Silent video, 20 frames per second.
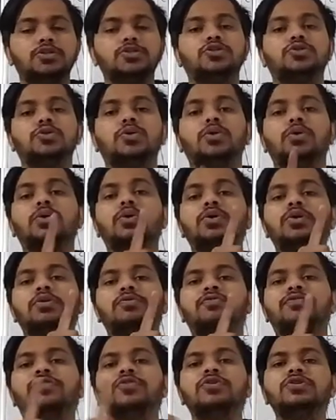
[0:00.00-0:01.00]
so the
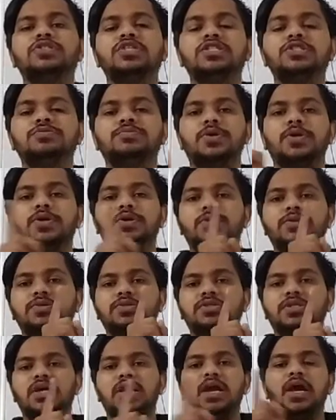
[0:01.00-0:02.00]
force is
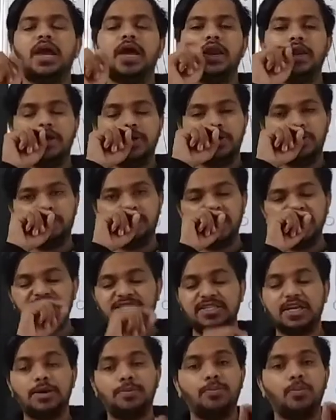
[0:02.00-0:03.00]
produced, and due to
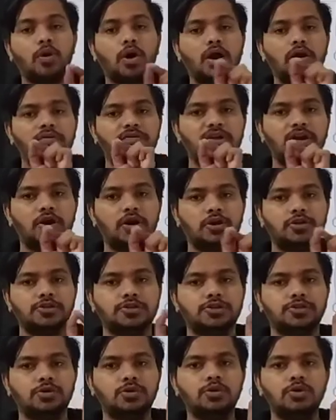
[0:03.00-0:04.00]
which that ball will
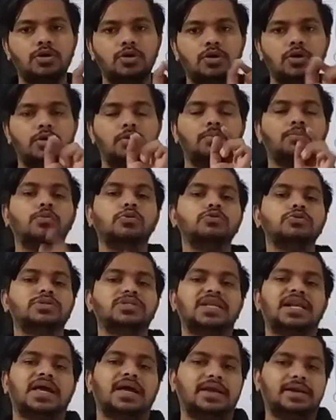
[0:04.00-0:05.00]
also move
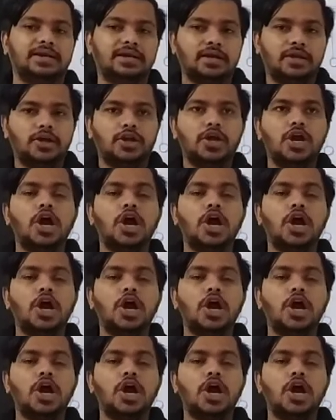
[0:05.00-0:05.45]
slightly